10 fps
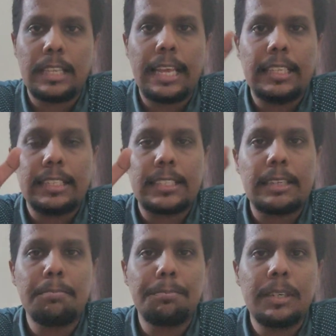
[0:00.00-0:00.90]
That is a
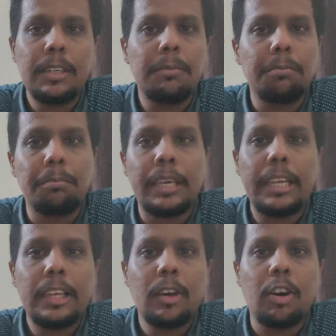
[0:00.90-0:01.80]
simple
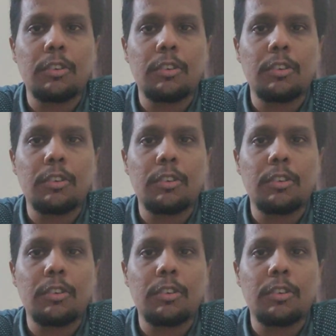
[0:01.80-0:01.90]
meaning